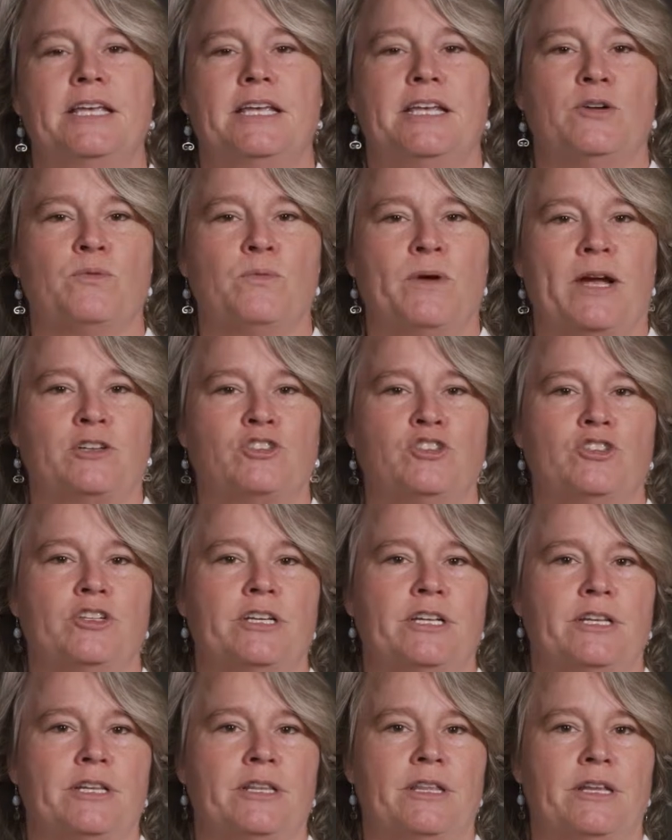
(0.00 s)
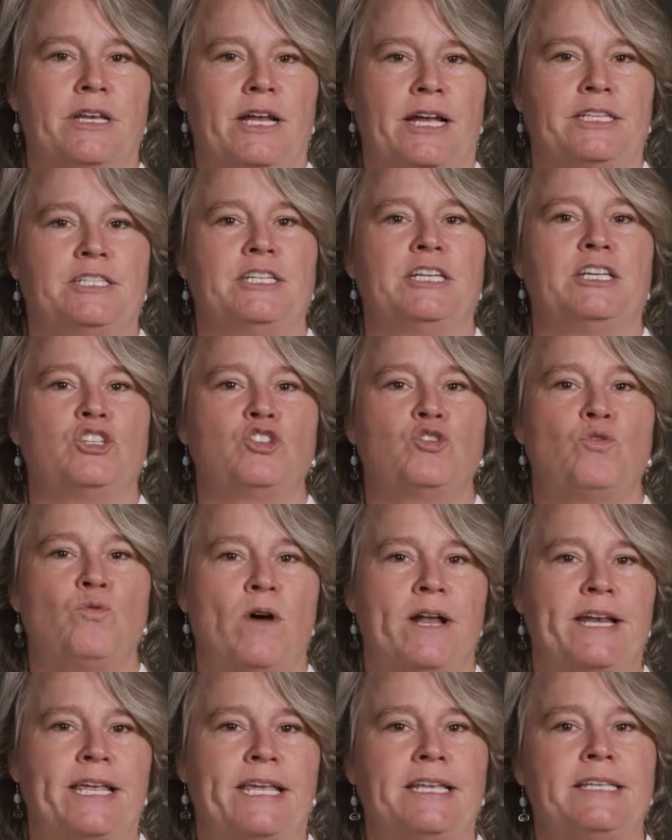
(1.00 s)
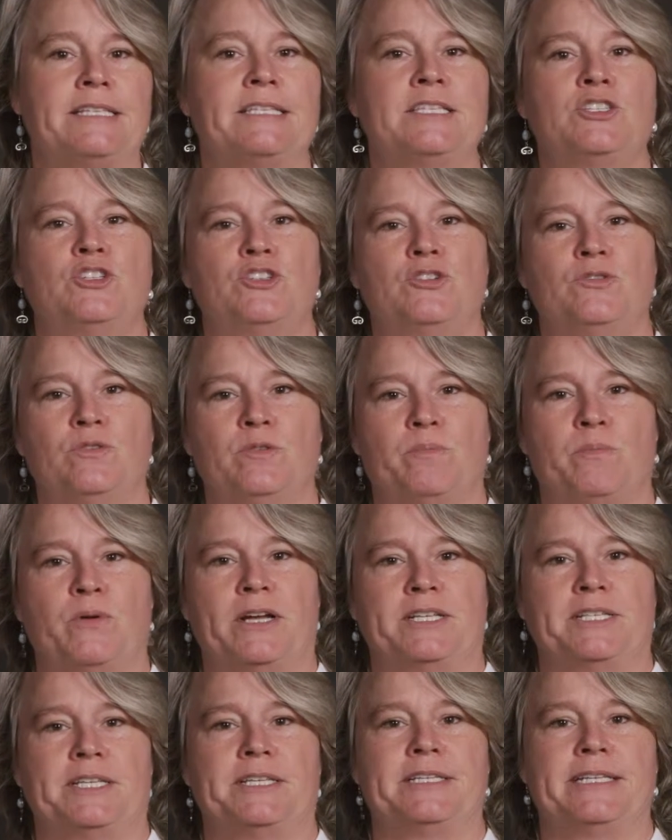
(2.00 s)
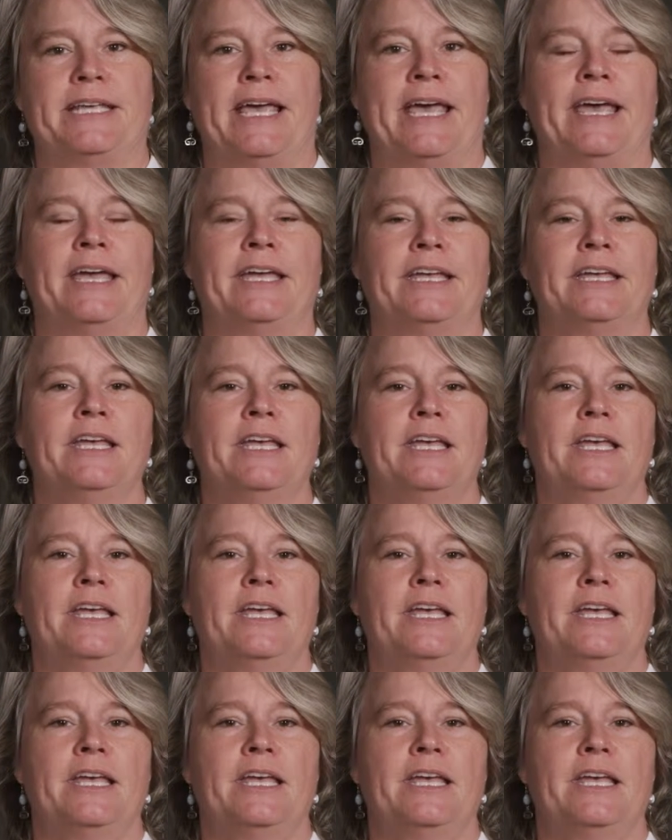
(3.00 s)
erection in the 1920s to the present day.